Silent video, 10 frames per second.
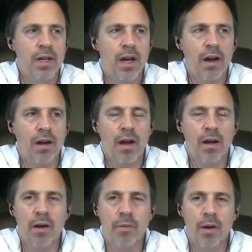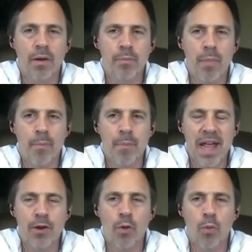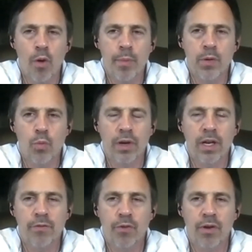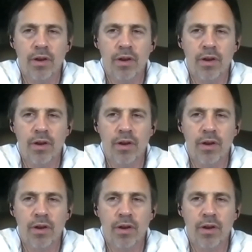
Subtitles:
a man or a woman working for a